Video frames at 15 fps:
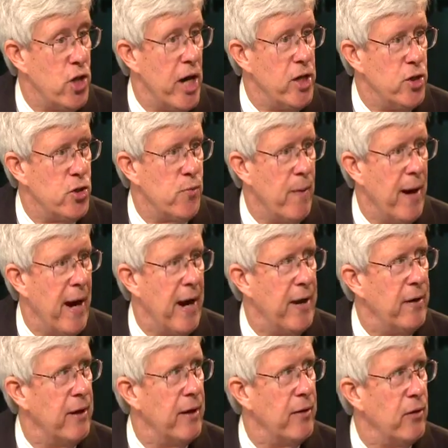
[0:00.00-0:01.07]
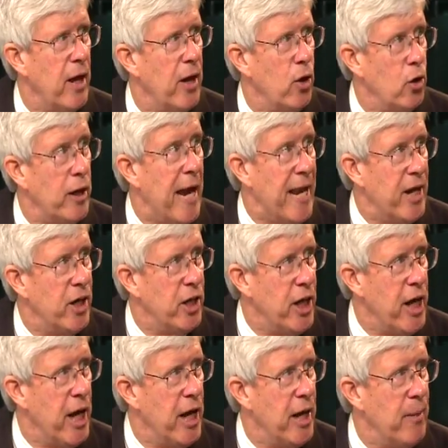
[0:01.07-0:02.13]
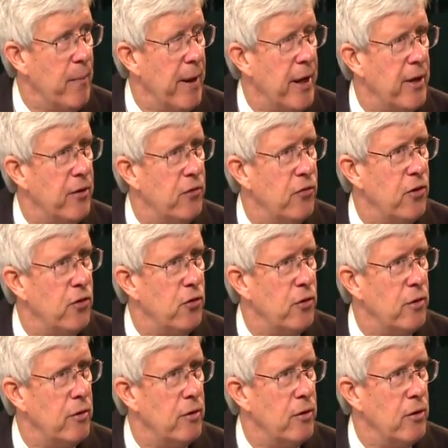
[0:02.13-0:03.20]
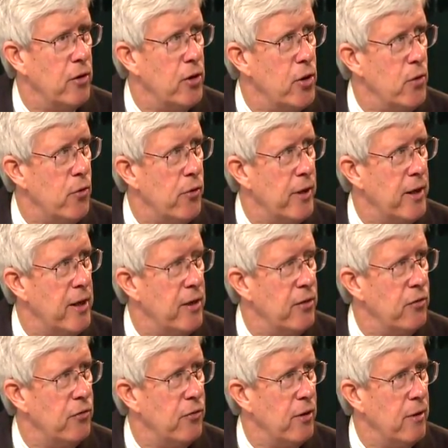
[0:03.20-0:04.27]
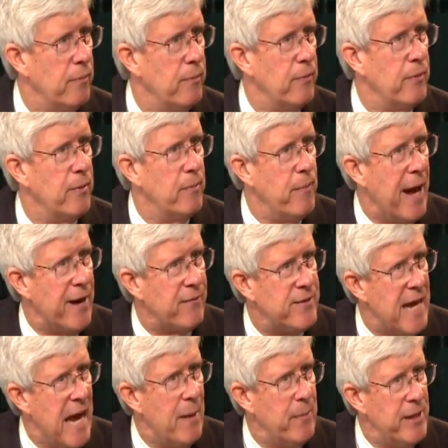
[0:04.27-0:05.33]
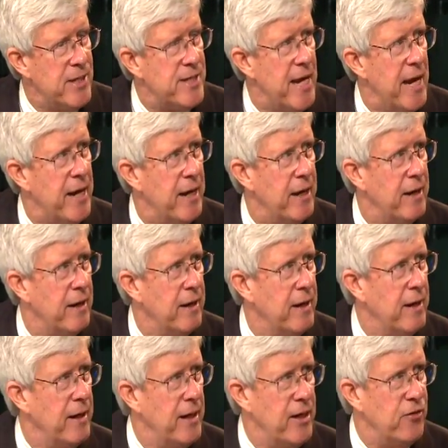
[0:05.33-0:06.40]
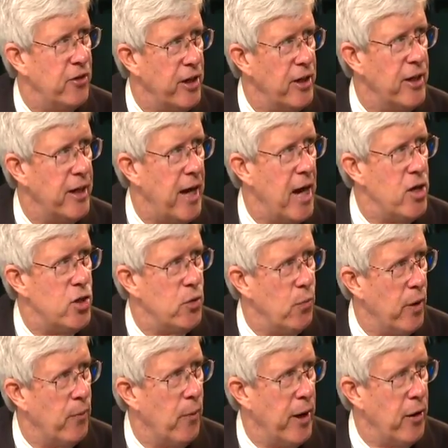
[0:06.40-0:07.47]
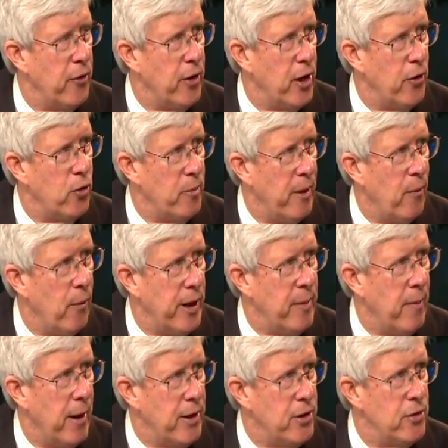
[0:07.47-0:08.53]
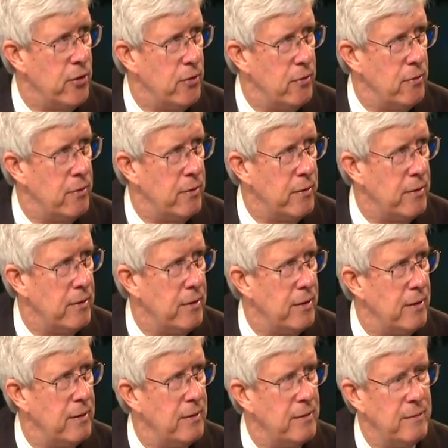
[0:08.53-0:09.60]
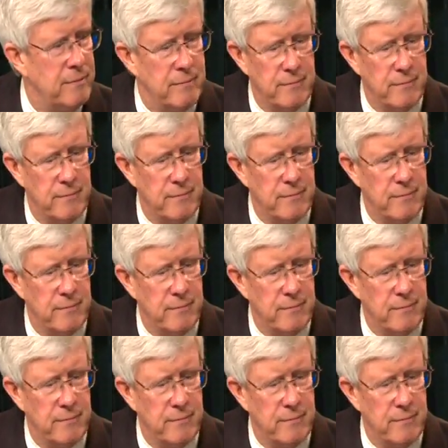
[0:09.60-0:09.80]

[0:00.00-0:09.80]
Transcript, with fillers: to change his mind and, and, look at it again and make a decision. Do, do you think his uh, the amount of time he's taking is an indication one way or the other about what he might do? I think he's being